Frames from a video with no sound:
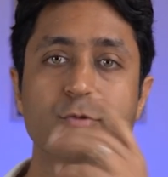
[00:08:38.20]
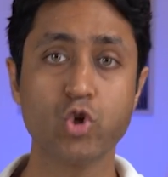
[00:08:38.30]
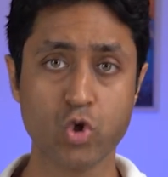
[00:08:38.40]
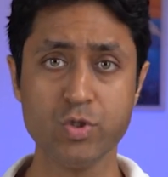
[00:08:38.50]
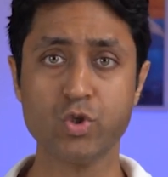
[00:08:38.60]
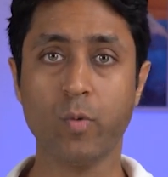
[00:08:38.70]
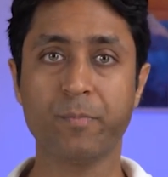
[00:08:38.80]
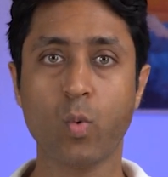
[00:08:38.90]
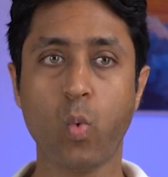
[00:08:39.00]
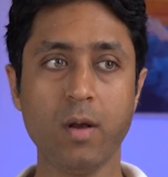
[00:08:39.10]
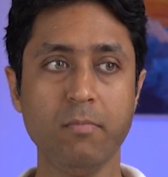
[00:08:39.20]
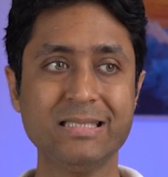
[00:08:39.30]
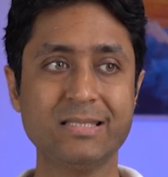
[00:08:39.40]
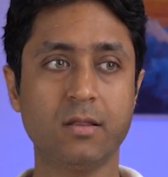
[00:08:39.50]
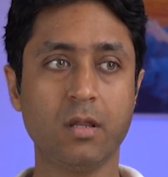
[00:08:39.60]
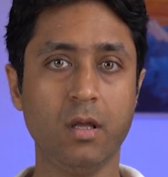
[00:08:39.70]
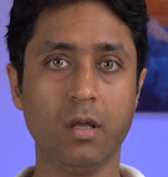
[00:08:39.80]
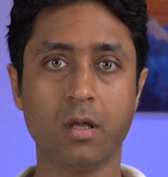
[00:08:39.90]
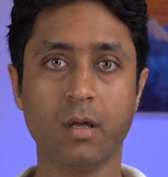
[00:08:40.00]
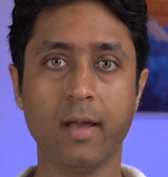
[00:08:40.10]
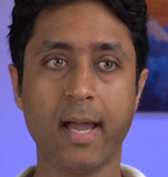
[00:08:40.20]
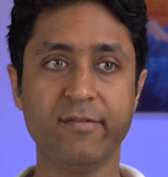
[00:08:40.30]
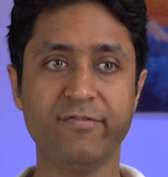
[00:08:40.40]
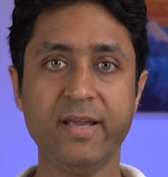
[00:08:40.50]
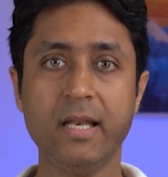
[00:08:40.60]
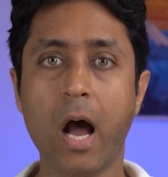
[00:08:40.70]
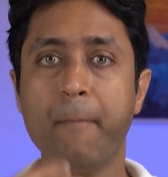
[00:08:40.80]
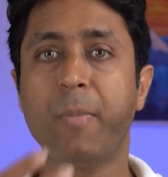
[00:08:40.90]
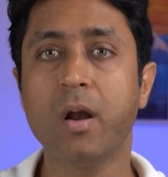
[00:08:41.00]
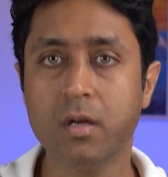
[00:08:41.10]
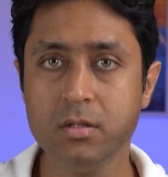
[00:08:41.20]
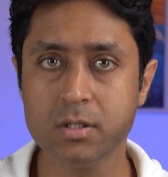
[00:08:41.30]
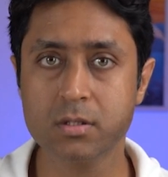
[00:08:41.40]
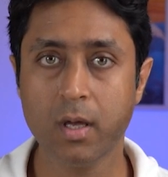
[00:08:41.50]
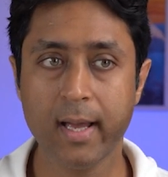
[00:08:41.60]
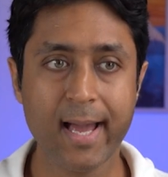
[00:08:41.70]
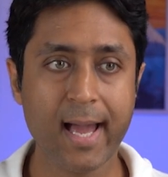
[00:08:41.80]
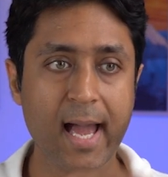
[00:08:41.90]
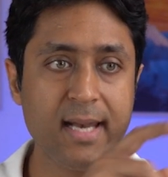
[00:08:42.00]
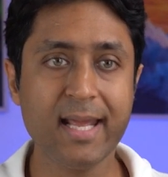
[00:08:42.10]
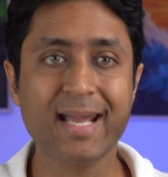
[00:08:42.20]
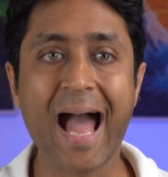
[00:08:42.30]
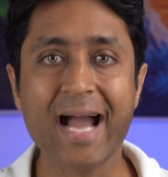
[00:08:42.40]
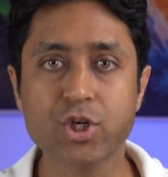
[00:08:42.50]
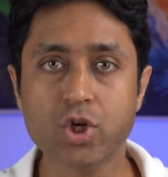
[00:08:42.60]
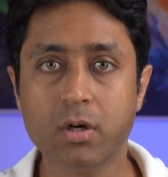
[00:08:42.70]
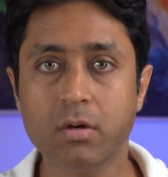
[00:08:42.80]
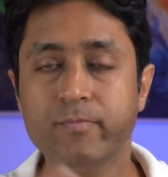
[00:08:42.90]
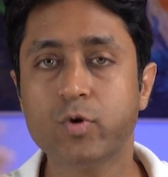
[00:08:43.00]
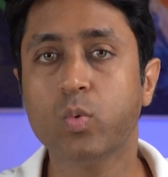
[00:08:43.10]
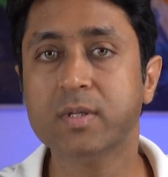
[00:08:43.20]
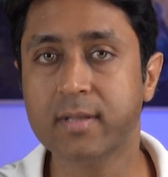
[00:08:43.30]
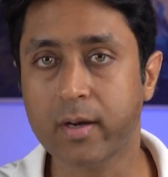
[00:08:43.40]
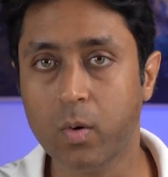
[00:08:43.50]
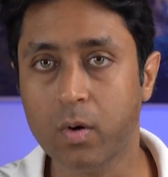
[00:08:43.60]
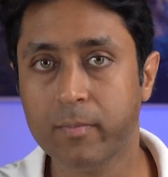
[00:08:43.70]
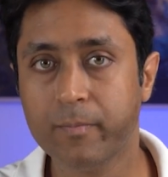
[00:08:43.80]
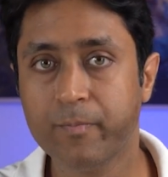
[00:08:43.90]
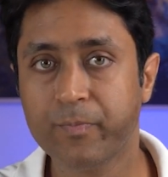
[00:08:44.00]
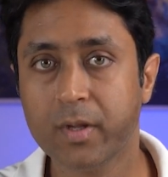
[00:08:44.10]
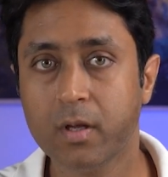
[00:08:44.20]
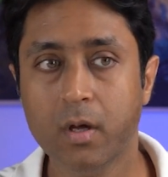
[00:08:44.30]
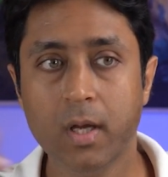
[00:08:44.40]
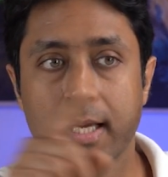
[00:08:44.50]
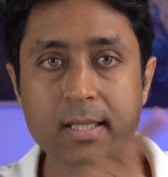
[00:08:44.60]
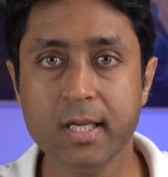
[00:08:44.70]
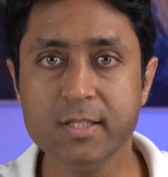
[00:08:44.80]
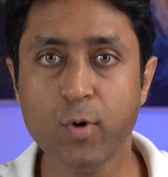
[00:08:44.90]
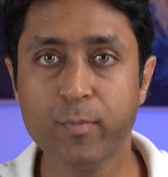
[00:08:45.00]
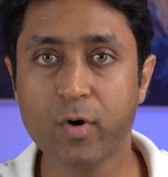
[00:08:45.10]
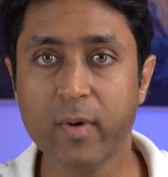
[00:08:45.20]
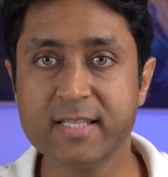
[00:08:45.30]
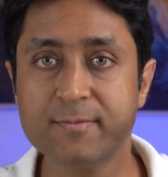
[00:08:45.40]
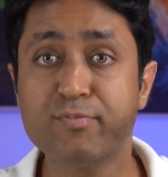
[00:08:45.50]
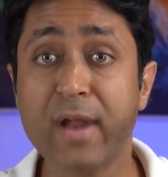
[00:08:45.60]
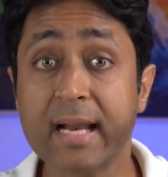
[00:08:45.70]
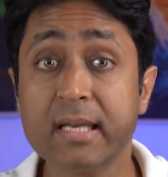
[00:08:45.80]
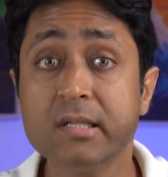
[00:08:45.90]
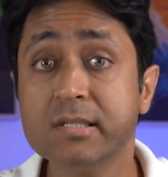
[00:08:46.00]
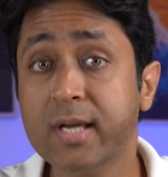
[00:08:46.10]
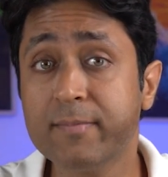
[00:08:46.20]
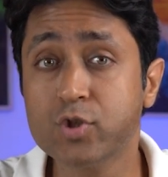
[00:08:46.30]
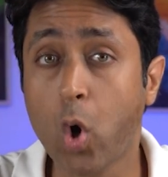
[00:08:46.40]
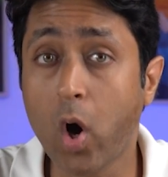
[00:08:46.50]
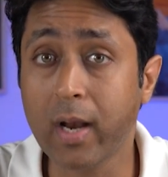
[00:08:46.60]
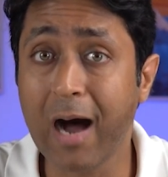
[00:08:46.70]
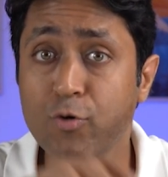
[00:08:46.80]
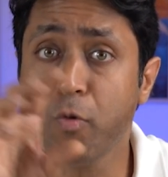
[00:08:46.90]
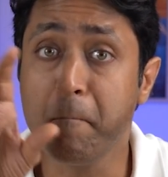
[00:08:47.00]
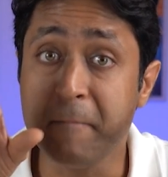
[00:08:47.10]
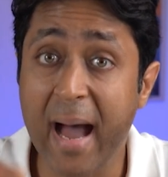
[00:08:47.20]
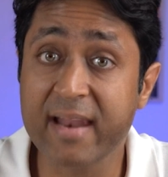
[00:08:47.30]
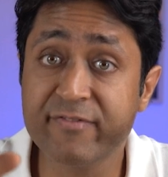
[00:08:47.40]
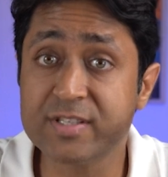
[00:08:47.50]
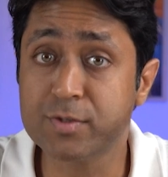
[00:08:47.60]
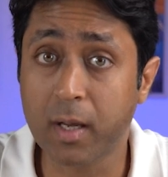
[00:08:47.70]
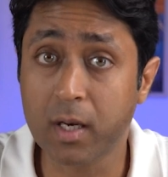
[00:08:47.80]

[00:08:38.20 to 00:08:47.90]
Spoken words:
To do so, one must think and feel abundance and take action towards their goal. This book provides practical steps on how to manifest